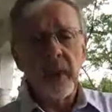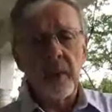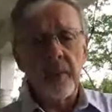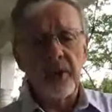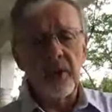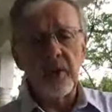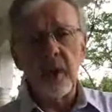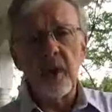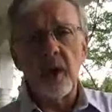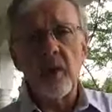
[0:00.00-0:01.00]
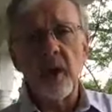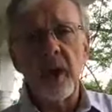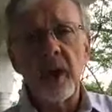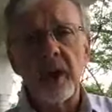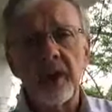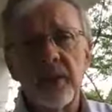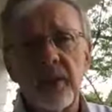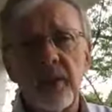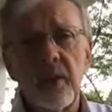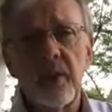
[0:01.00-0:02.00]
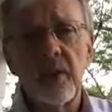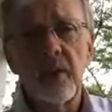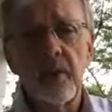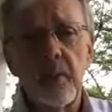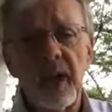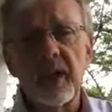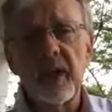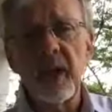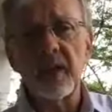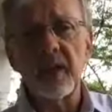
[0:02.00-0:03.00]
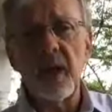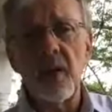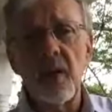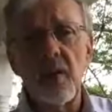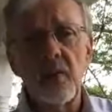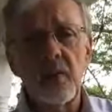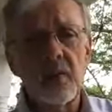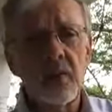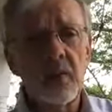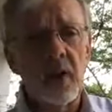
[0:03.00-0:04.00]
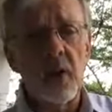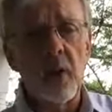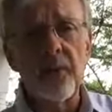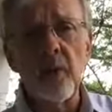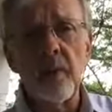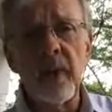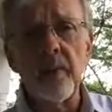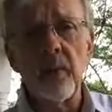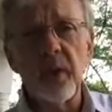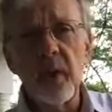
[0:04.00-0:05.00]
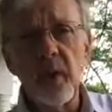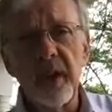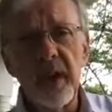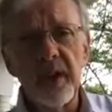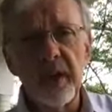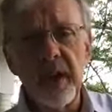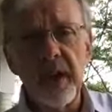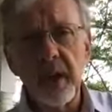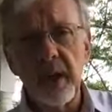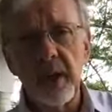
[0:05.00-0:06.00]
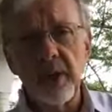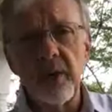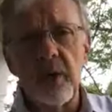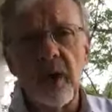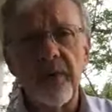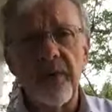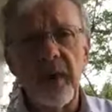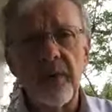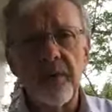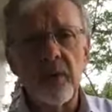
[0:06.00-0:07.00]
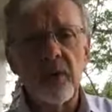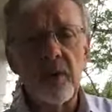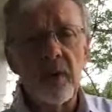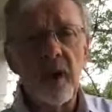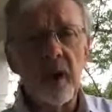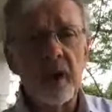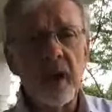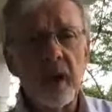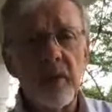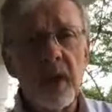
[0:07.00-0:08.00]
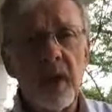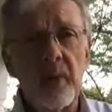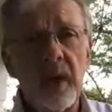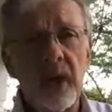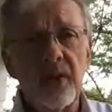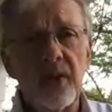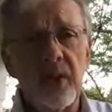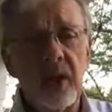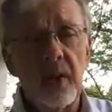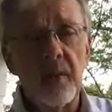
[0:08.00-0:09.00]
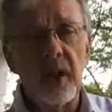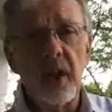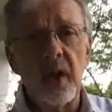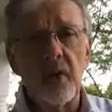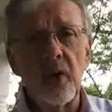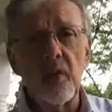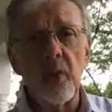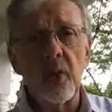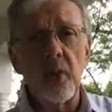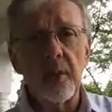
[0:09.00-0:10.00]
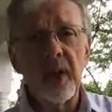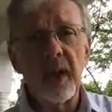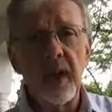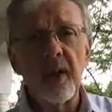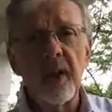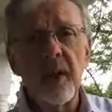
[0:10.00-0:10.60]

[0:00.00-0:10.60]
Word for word: But you can always make things known. You know, if you're a member of the congregation at Adel and you're not faithful and you contact me, I'll make and let me know you want to repent.